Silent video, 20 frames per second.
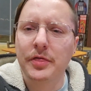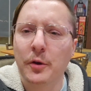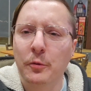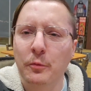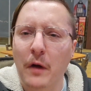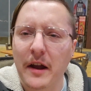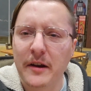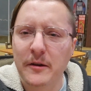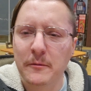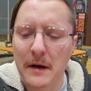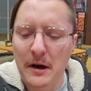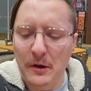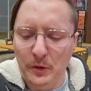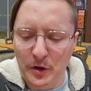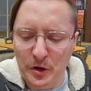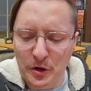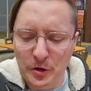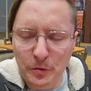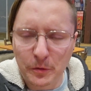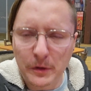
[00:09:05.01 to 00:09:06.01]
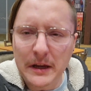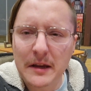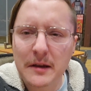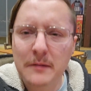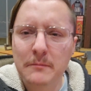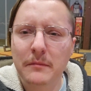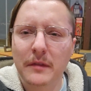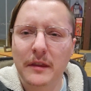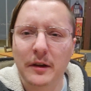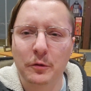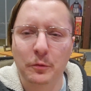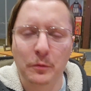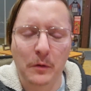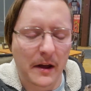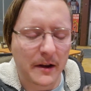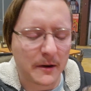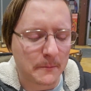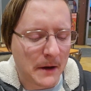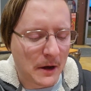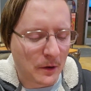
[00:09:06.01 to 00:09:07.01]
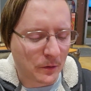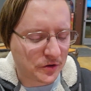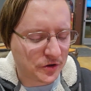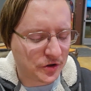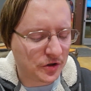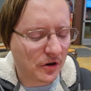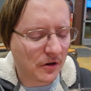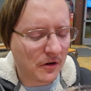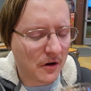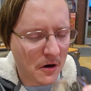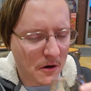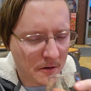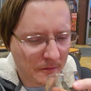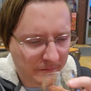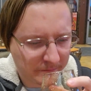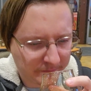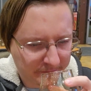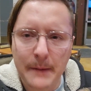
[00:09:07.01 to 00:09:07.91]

The right amount of cream, the right amount of sugar.